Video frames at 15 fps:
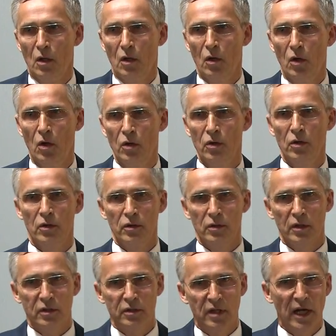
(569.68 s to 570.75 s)
On
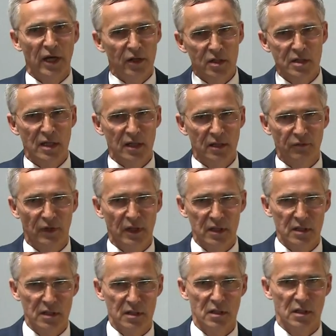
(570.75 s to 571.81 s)
deterrence and
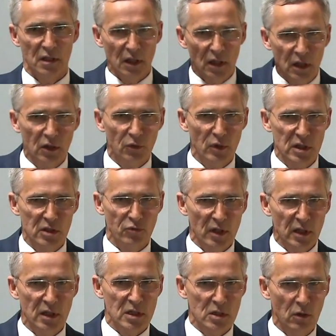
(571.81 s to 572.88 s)
defense, increased
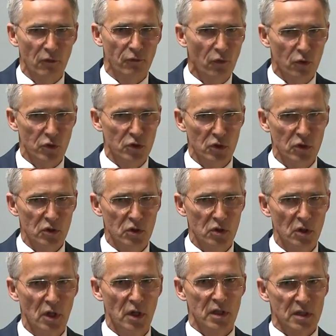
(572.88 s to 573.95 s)
readiness of our forces,
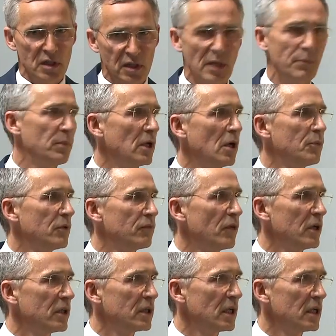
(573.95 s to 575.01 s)
stepping up the
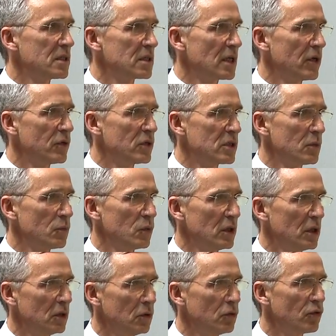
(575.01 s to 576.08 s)
fight against terrorism with
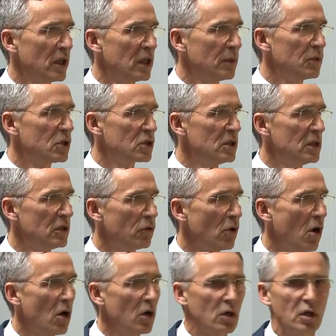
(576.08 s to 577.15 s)
a new training mission in
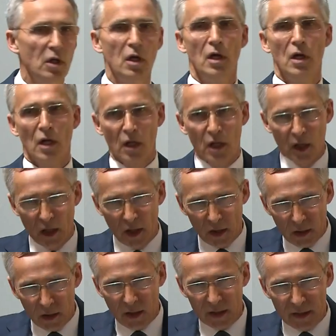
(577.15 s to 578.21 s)
Iraq,
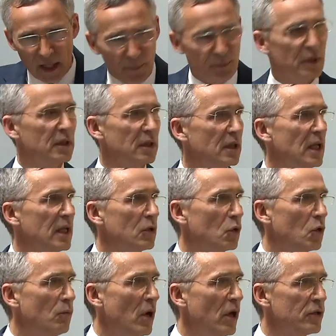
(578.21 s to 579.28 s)
adapting the NATO
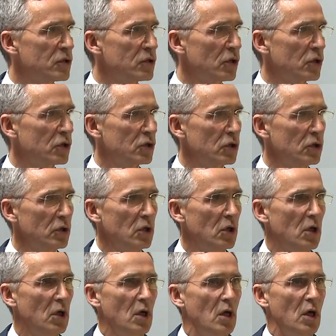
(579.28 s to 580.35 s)
command structure,
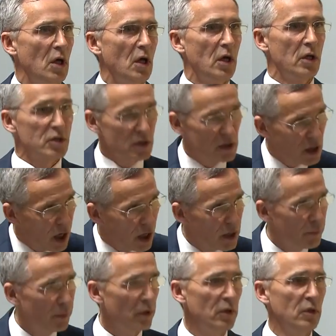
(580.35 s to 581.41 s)

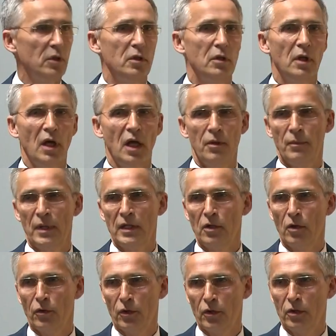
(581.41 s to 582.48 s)
cyber, and many
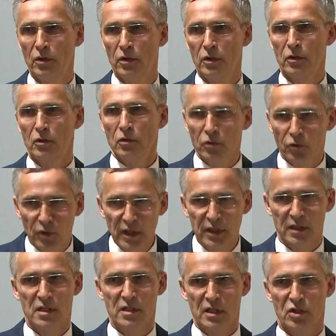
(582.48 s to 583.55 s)
other concrete
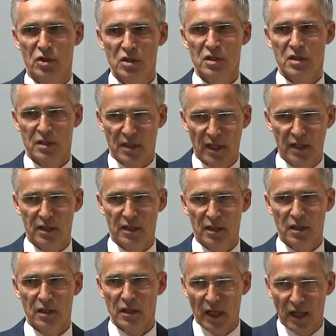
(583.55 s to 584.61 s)
decisions that
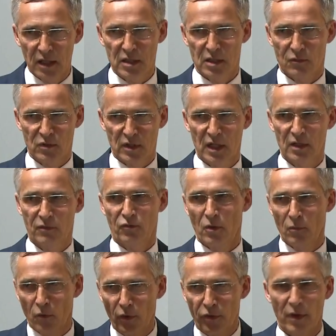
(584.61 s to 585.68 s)
the heads of state
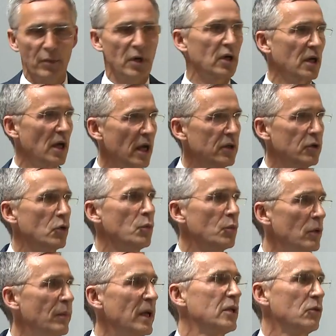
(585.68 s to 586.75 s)
from North America and Europe
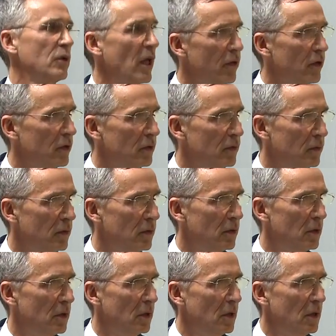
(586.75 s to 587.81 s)
will make together.
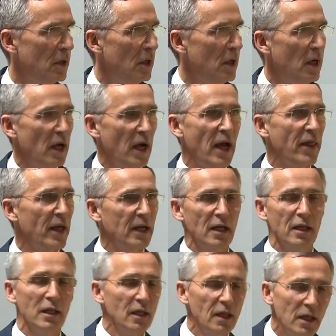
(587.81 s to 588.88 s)
And I
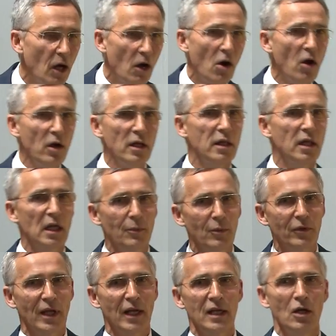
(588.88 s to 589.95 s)
can hardly think
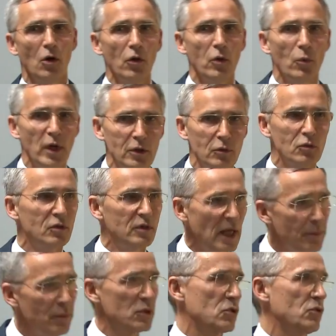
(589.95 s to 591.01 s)
about any other way to
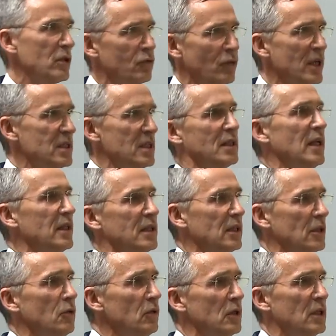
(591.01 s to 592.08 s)
demonstrate transatlantic
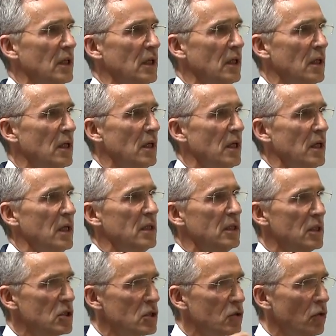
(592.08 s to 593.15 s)
unity in
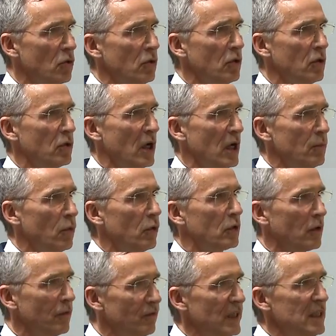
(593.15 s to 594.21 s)
the stronger and more
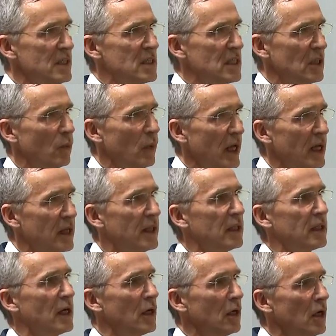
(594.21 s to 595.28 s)
convincing way that
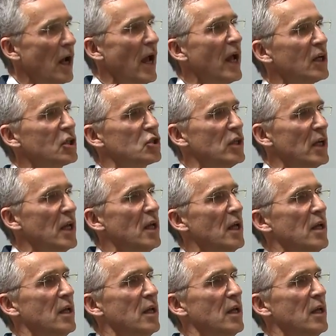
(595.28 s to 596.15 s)
they are actually